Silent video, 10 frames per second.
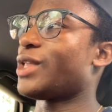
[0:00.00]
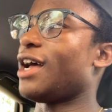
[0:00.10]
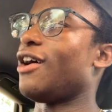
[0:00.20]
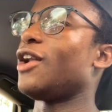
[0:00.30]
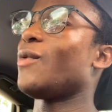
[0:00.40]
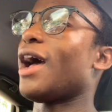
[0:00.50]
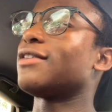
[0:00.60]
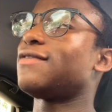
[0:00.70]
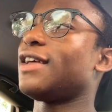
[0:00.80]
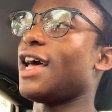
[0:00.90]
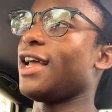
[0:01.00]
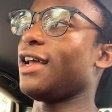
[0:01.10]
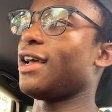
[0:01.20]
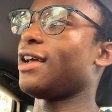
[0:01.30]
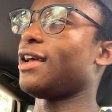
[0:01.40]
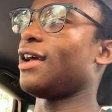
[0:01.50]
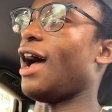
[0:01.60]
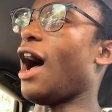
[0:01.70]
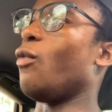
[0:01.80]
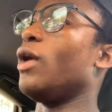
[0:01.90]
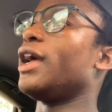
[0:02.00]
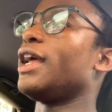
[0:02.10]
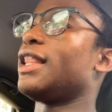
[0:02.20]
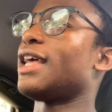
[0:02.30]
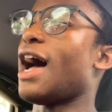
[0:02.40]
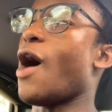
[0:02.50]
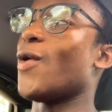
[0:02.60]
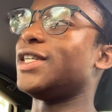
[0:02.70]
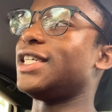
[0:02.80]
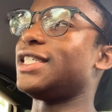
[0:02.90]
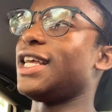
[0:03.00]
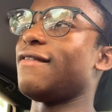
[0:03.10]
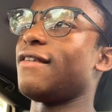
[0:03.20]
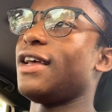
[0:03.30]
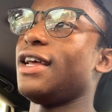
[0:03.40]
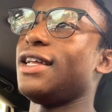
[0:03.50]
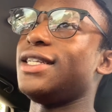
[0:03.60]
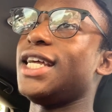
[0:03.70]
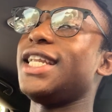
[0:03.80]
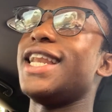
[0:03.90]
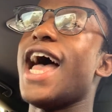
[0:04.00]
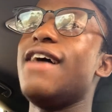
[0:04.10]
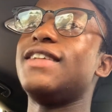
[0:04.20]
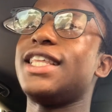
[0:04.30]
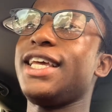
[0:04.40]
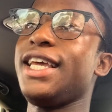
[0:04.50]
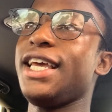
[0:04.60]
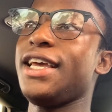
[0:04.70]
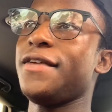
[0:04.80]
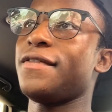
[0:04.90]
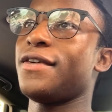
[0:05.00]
Only way I feel like I wouldn't get the hours is if they didn't have it to give,